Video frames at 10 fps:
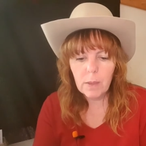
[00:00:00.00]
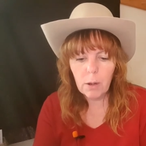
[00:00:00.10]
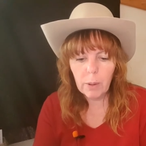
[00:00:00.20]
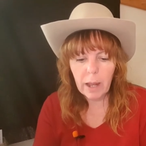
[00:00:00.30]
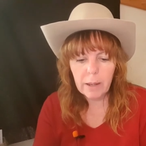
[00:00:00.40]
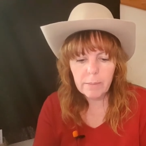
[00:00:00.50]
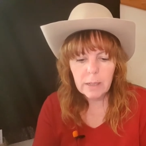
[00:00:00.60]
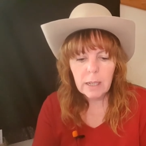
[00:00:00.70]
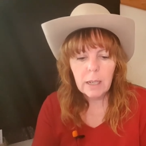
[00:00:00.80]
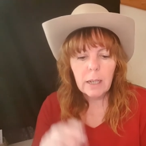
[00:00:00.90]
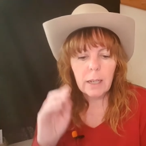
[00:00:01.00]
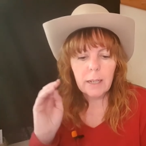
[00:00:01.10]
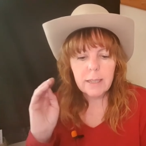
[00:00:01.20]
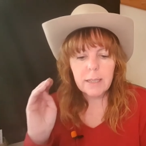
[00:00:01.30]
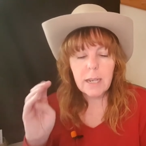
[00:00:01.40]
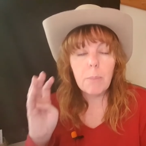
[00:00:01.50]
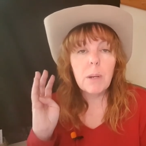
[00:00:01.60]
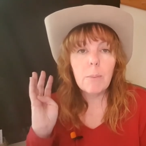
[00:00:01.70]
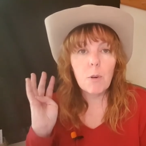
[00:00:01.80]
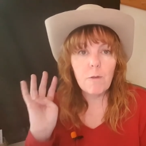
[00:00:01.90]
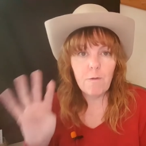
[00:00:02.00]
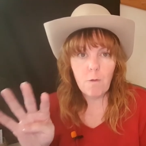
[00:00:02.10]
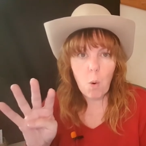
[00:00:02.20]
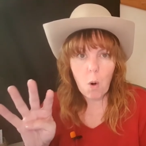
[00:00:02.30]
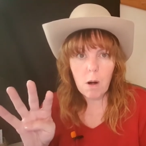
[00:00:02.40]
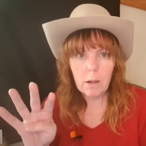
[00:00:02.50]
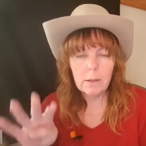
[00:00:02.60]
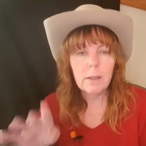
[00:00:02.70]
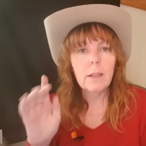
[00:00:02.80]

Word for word: Okay? Step number four.